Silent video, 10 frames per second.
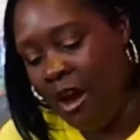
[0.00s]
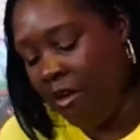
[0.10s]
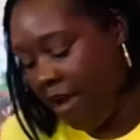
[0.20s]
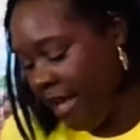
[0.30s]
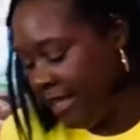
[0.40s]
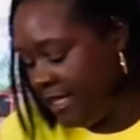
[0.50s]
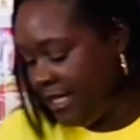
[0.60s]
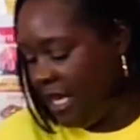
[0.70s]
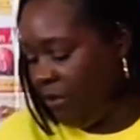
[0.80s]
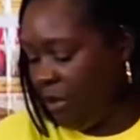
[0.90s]
right, let's see if
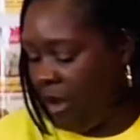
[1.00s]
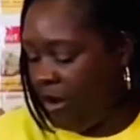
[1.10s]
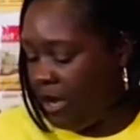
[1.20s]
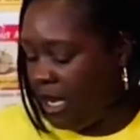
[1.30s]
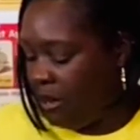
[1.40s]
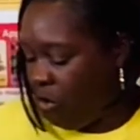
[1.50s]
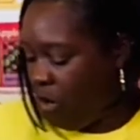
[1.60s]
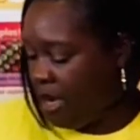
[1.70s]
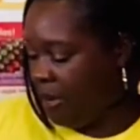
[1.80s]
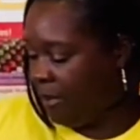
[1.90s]
we heard any more numbers.